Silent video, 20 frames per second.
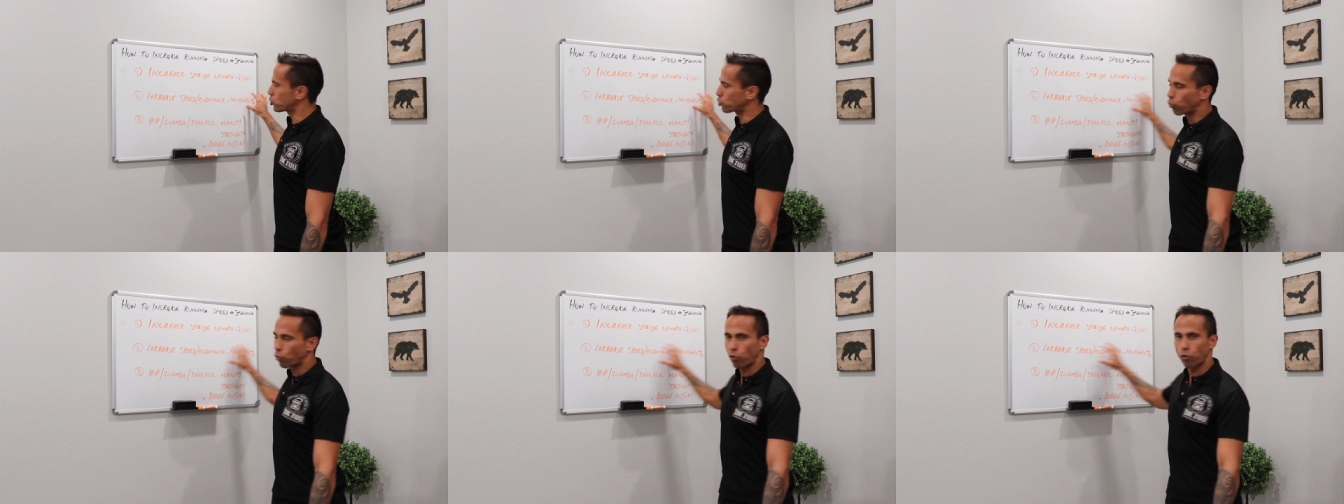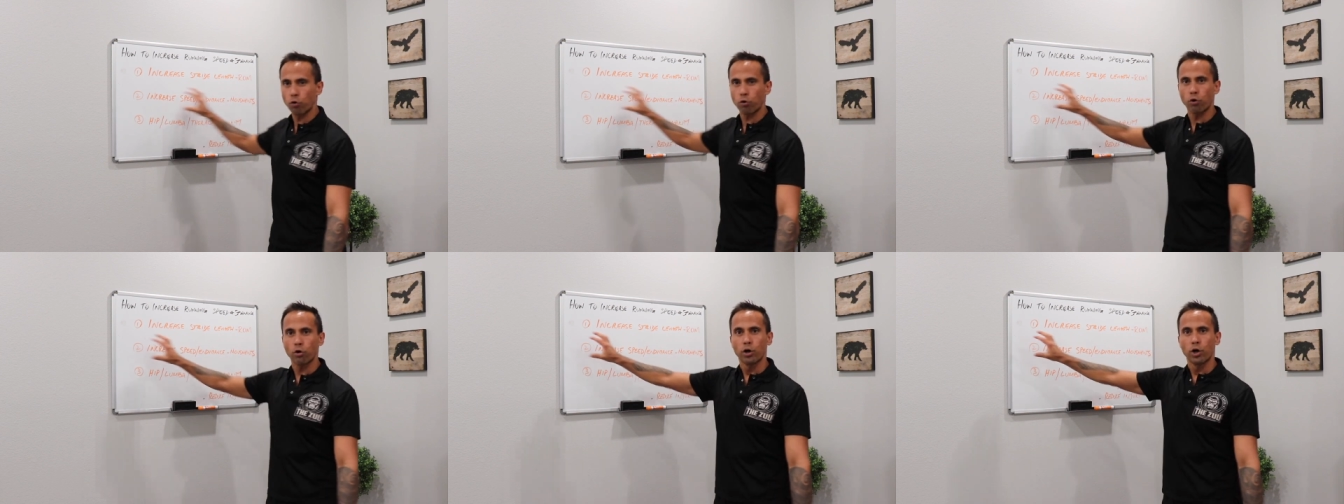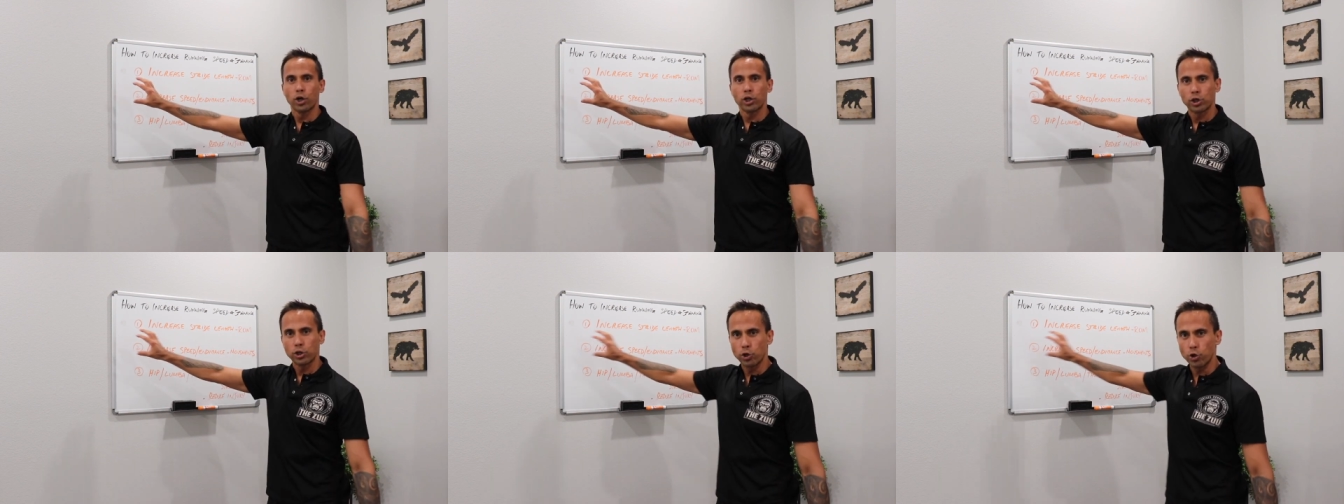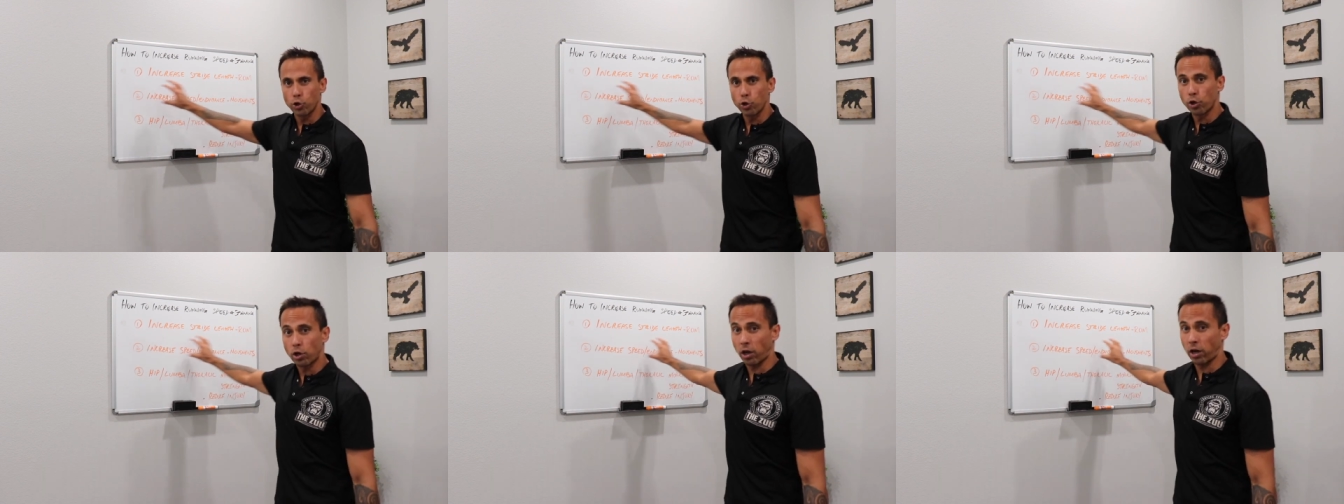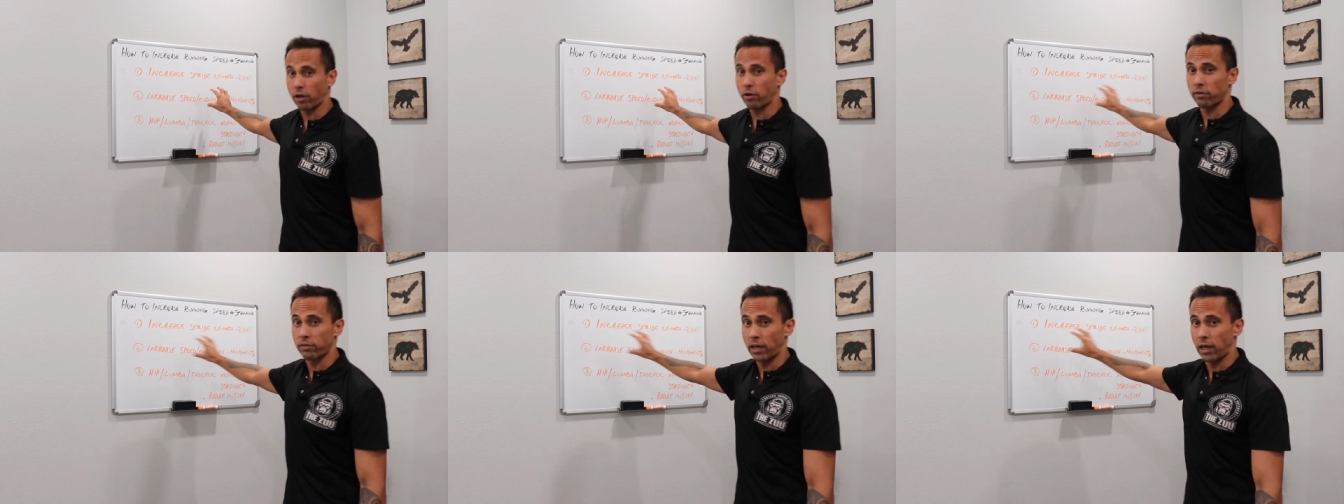sure you
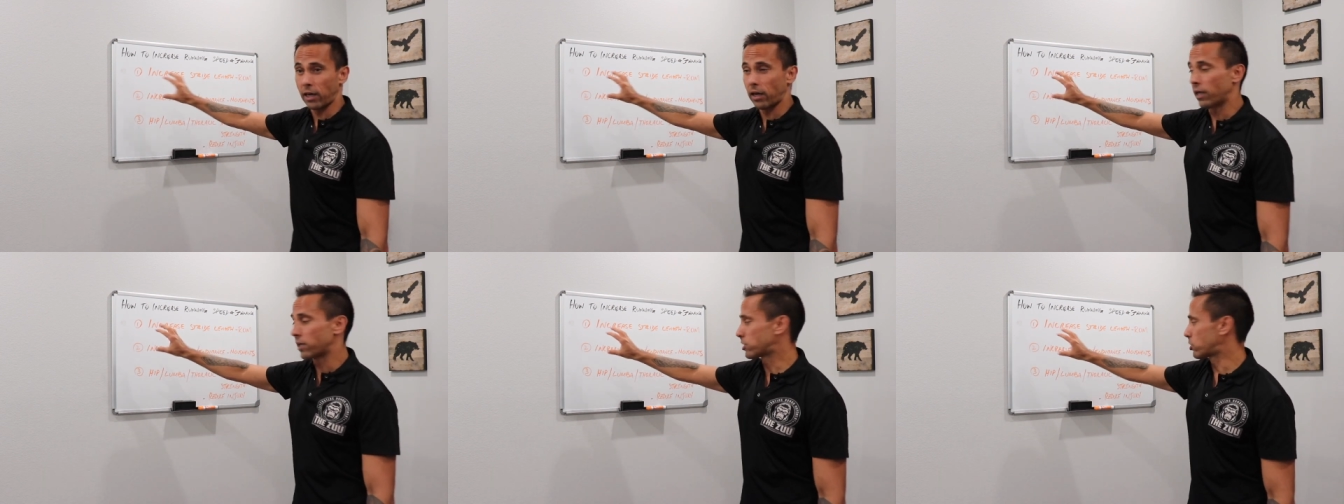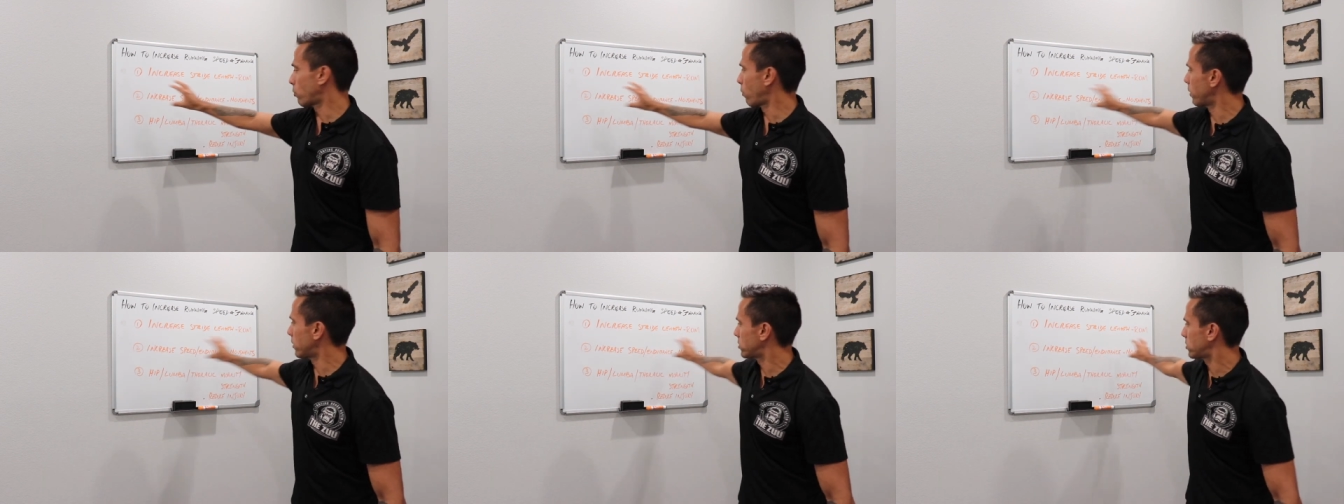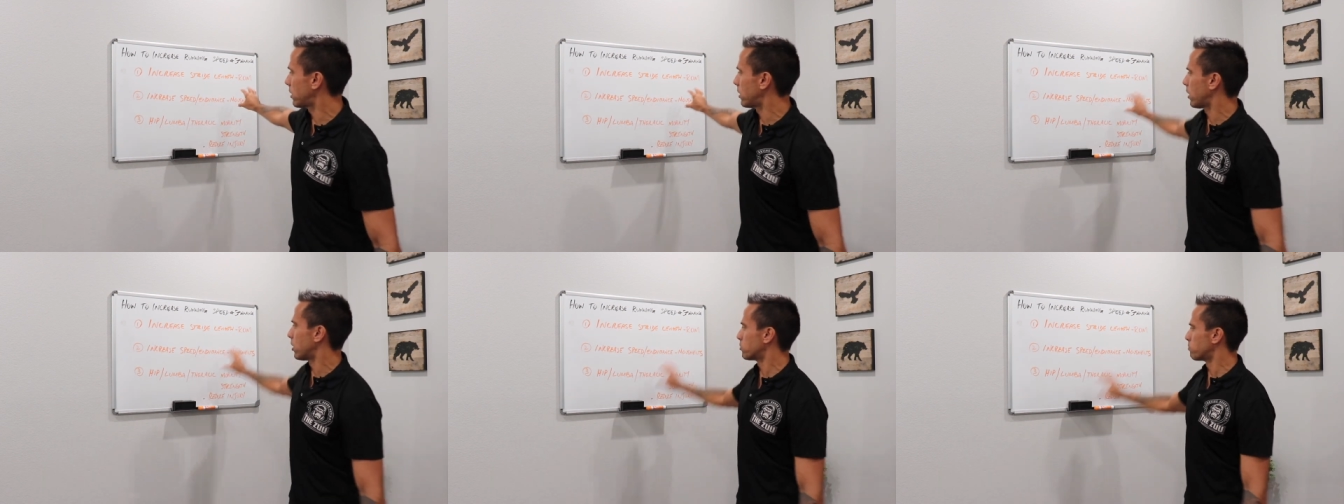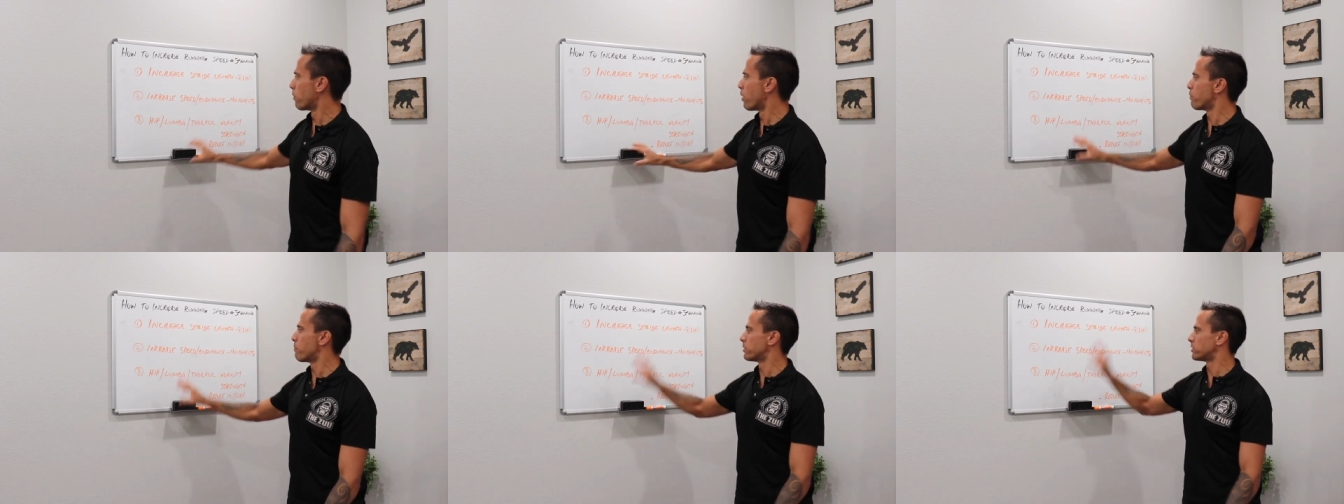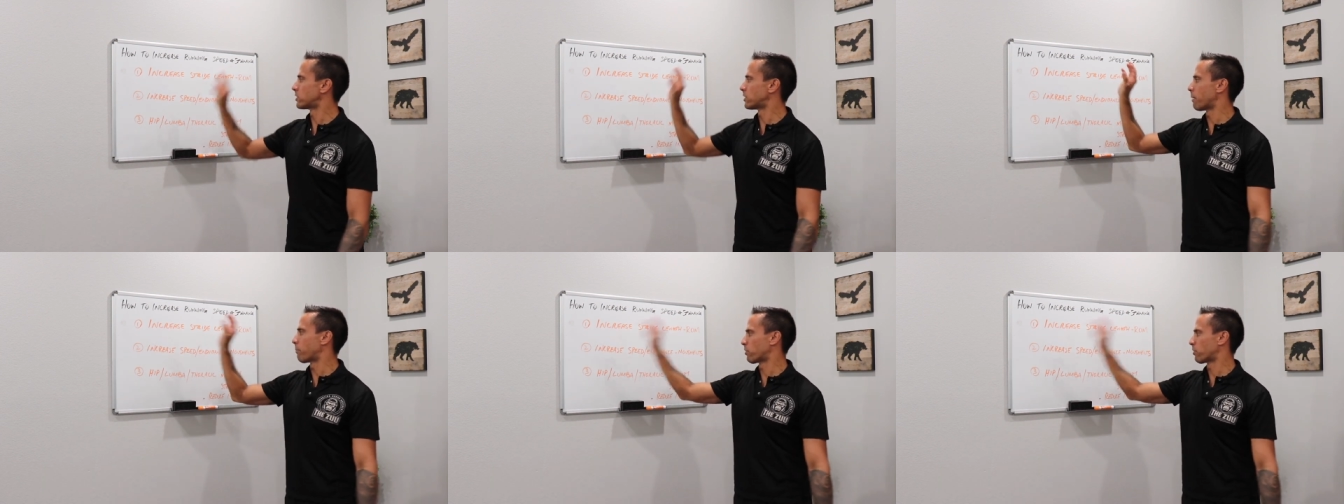click on that link to understand those movements.